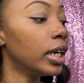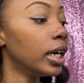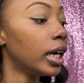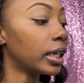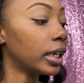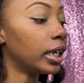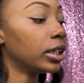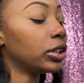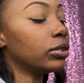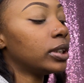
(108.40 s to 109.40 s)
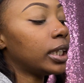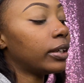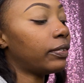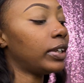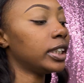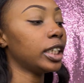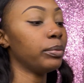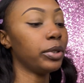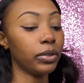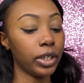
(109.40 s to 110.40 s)
again using the Fenty
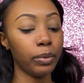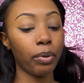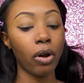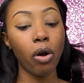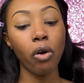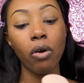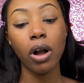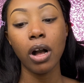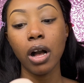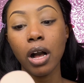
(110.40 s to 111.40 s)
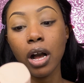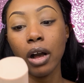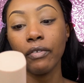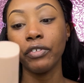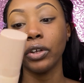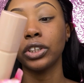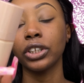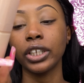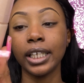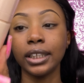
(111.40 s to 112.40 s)
Beauty Pro
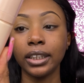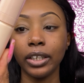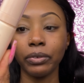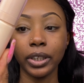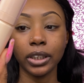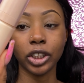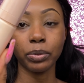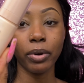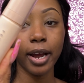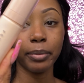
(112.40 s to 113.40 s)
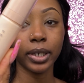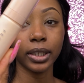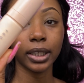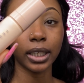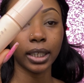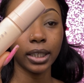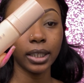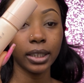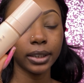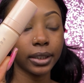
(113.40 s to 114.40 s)
Filt'r Instant Retouch Primer. It looks like this.